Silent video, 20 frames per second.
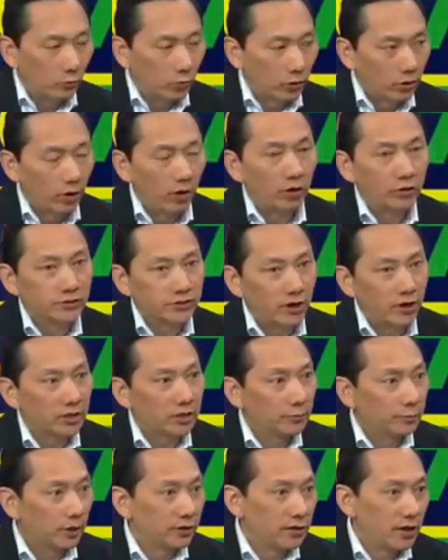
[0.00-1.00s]
we're all
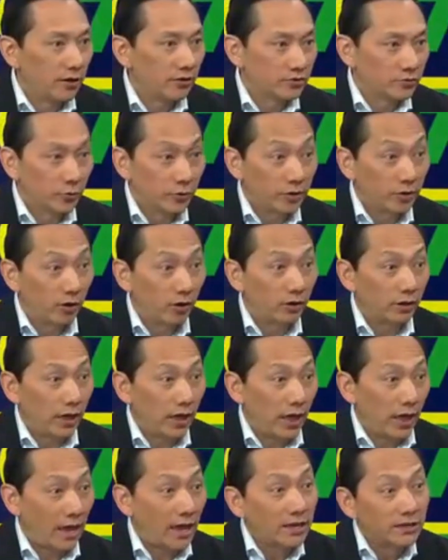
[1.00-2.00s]
talking about now is what we
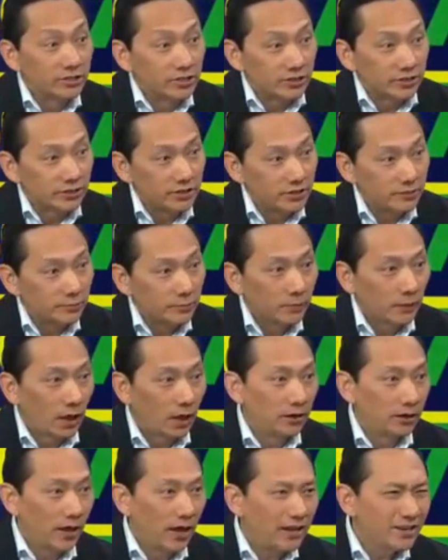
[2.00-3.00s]
call agents.
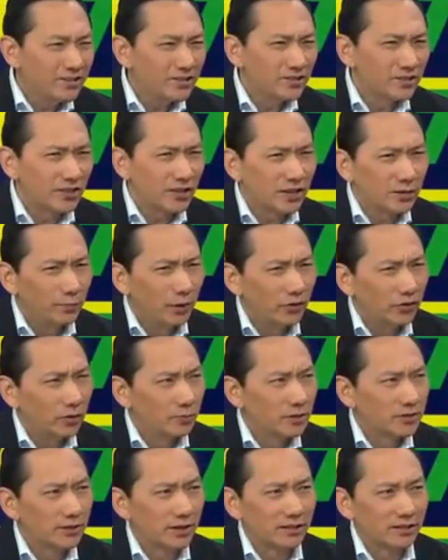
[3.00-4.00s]
And agents, think about
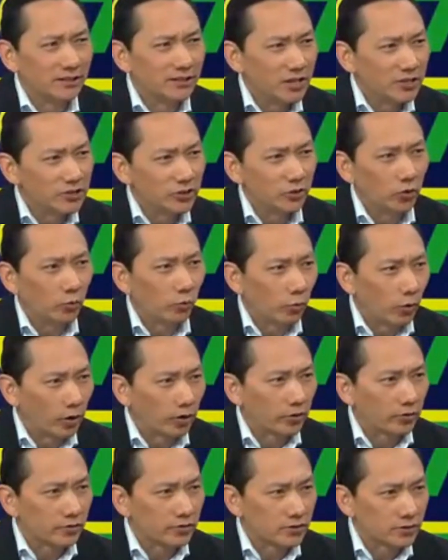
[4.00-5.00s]
them as like digital
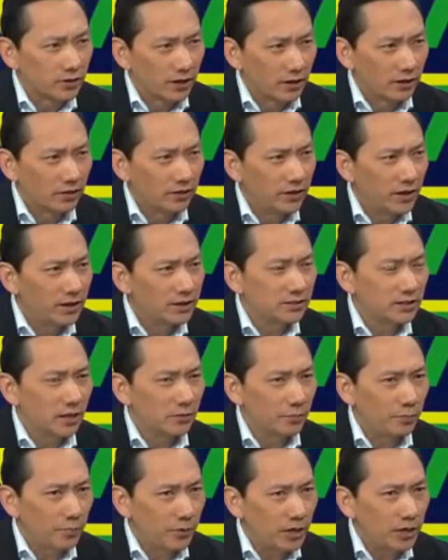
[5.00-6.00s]
workers, like things
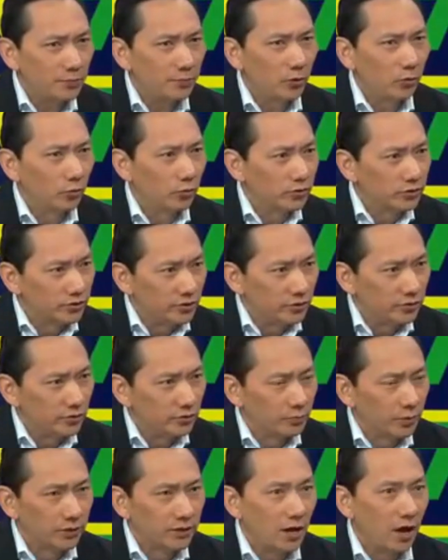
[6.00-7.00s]
that people would
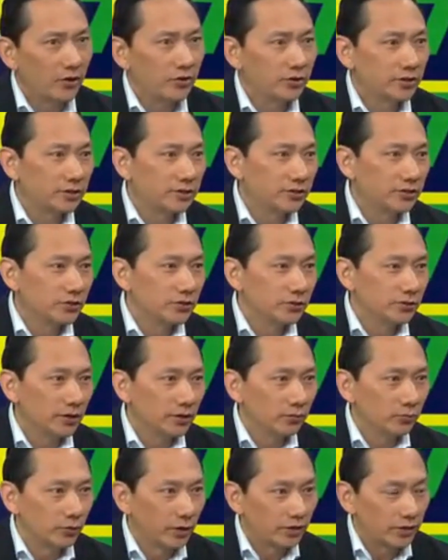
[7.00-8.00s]
do, but now you can do
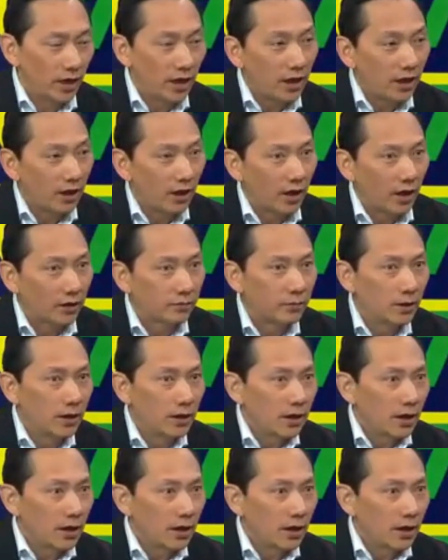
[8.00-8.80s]
it with AI.